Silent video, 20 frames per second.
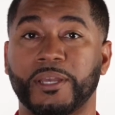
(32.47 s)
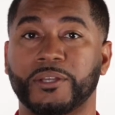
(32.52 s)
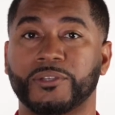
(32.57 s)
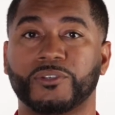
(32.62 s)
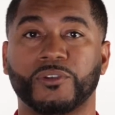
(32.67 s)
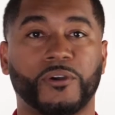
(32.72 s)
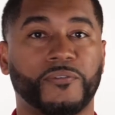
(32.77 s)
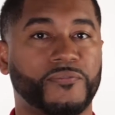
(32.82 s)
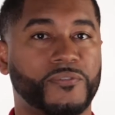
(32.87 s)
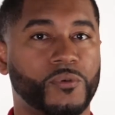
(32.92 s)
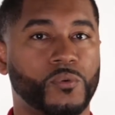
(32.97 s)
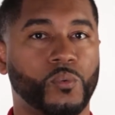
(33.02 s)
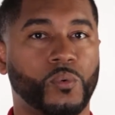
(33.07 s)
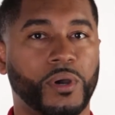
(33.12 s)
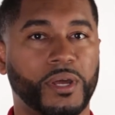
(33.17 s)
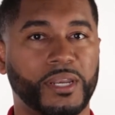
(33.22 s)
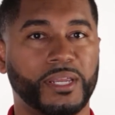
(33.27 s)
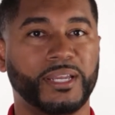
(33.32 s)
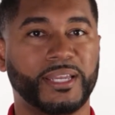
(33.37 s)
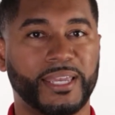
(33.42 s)
So if you
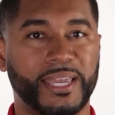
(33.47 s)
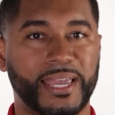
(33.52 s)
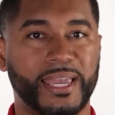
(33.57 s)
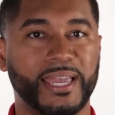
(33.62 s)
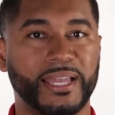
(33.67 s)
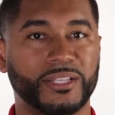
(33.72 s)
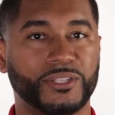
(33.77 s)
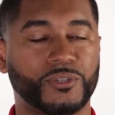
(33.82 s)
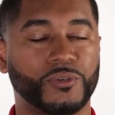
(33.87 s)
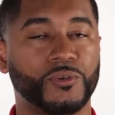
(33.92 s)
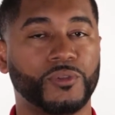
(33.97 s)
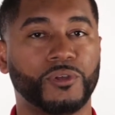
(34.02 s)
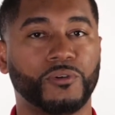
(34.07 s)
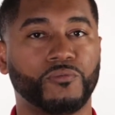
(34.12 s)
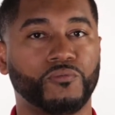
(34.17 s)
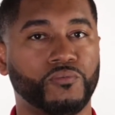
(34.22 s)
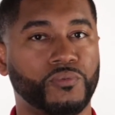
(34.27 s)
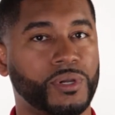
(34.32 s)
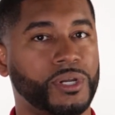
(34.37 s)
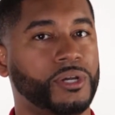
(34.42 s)
want to get into the
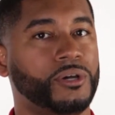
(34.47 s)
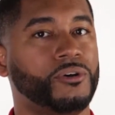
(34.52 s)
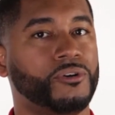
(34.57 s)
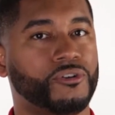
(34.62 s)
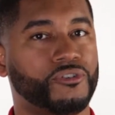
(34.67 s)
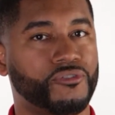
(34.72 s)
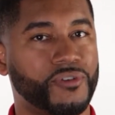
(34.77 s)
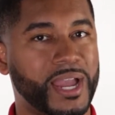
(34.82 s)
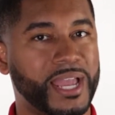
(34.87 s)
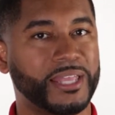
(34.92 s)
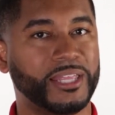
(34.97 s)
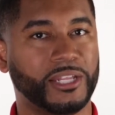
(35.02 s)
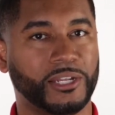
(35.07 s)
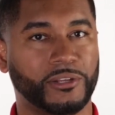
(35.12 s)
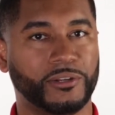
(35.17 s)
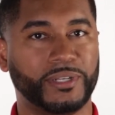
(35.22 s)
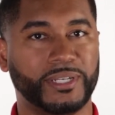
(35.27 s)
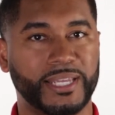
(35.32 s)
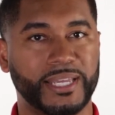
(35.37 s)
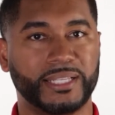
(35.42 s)
real
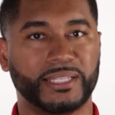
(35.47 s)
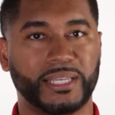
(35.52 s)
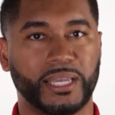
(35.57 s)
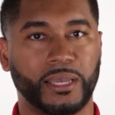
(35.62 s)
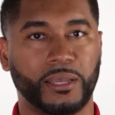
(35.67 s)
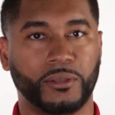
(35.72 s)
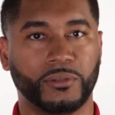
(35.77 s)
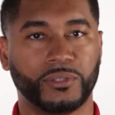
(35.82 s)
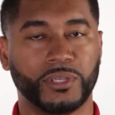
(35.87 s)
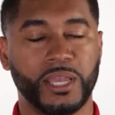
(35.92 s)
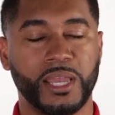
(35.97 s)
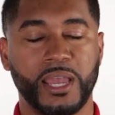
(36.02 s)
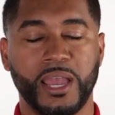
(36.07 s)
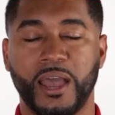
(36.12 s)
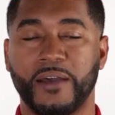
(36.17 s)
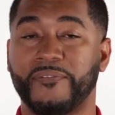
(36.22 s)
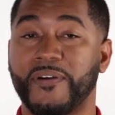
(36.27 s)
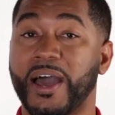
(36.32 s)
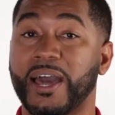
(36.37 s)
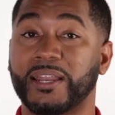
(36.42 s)
granular details
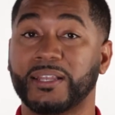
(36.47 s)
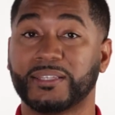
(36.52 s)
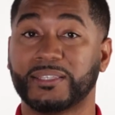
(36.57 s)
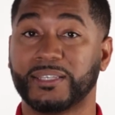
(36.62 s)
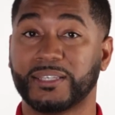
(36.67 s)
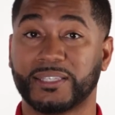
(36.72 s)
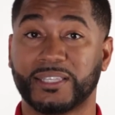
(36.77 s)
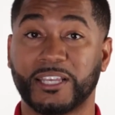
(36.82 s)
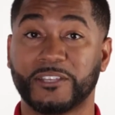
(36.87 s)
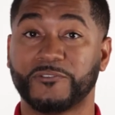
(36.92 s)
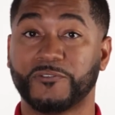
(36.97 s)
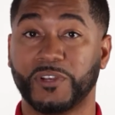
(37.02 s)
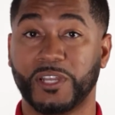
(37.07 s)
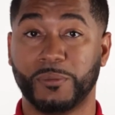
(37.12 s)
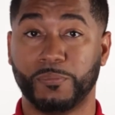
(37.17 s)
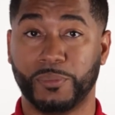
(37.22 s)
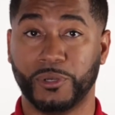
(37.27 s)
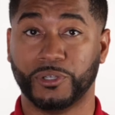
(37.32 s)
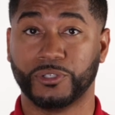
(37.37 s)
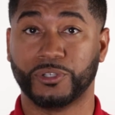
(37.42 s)
of how to successfully
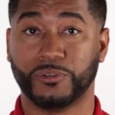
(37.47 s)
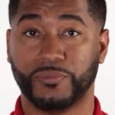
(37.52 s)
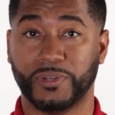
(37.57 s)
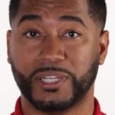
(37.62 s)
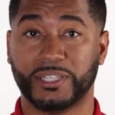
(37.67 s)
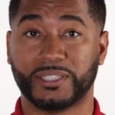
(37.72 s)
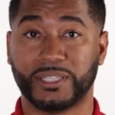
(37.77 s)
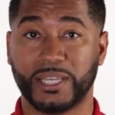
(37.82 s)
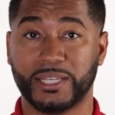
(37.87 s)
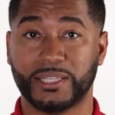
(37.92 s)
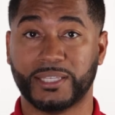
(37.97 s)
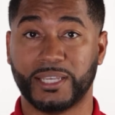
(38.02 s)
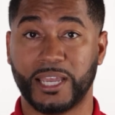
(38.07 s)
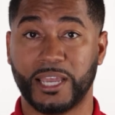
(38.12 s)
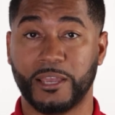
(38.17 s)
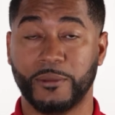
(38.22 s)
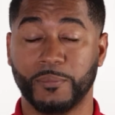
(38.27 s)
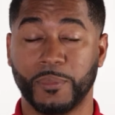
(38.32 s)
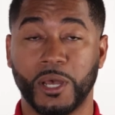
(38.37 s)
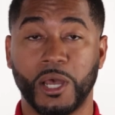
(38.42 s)
build your real estate
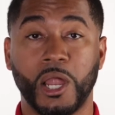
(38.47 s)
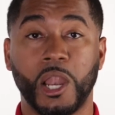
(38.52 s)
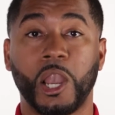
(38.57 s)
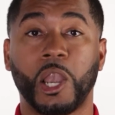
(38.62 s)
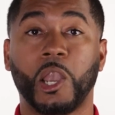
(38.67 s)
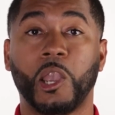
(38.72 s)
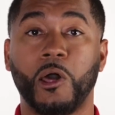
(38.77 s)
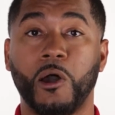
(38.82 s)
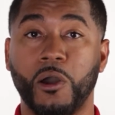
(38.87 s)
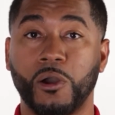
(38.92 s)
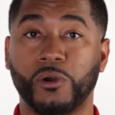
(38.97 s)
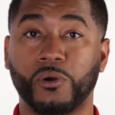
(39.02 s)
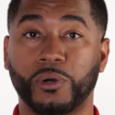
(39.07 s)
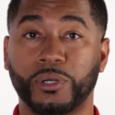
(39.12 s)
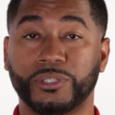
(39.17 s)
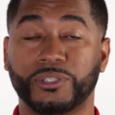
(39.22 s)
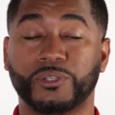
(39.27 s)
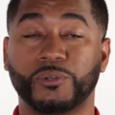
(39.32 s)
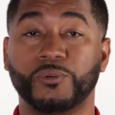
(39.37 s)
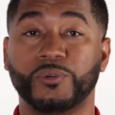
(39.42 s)
team, log
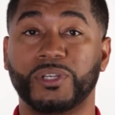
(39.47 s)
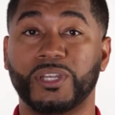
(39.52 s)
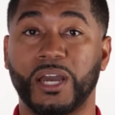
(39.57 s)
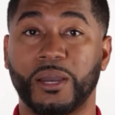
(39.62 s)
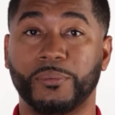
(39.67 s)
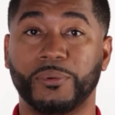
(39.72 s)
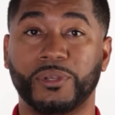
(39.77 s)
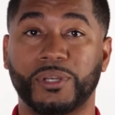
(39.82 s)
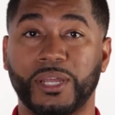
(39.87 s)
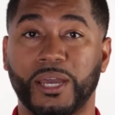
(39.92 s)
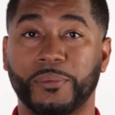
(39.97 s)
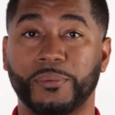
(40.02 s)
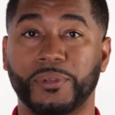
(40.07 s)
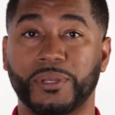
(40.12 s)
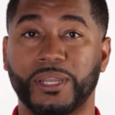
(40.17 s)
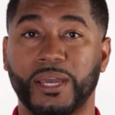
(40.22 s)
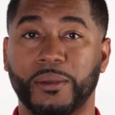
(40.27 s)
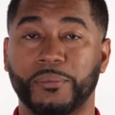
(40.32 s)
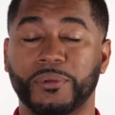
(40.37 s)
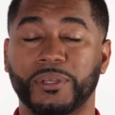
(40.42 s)
on to
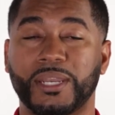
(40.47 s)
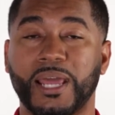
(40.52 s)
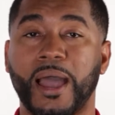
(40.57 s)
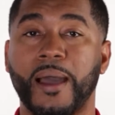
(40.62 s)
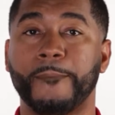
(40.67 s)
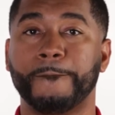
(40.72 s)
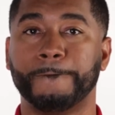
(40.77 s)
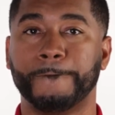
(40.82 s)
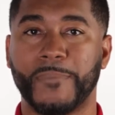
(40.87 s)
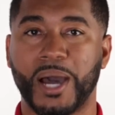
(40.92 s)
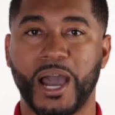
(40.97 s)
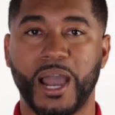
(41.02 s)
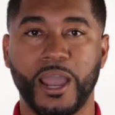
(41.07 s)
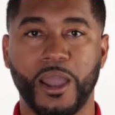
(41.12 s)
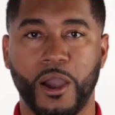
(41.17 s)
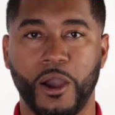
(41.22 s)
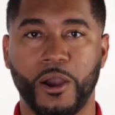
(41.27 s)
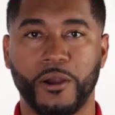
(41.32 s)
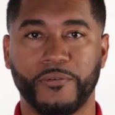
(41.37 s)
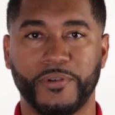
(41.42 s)

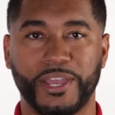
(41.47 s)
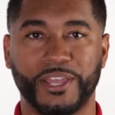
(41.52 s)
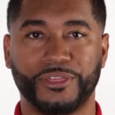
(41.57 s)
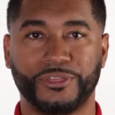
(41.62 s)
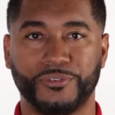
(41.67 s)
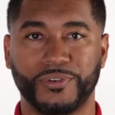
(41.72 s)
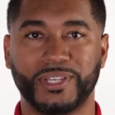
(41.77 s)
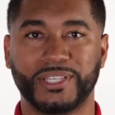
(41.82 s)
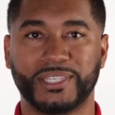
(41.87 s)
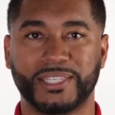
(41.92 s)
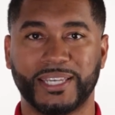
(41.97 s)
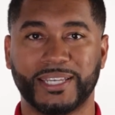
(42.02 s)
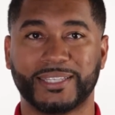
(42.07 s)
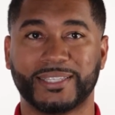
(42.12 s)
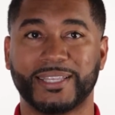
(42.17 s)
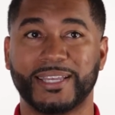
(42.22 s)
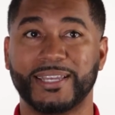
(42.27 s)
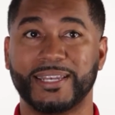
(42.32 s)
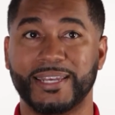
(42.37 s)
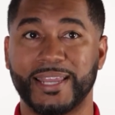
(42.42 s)

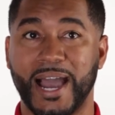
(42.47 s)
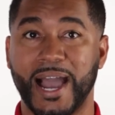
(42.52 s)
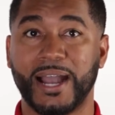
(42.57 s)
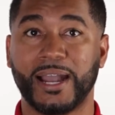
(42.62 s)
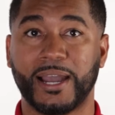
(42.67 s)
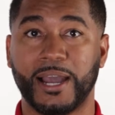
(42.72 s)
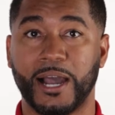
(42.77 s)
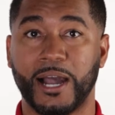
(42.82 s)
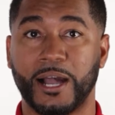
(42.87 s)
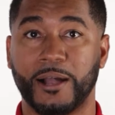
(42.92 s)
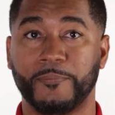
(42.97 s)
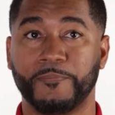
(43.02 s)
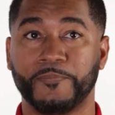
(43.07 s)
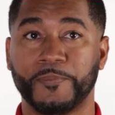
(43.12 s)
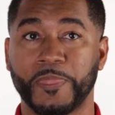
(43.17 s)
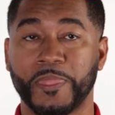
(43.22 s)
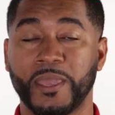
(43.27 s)
www.myRE360.com,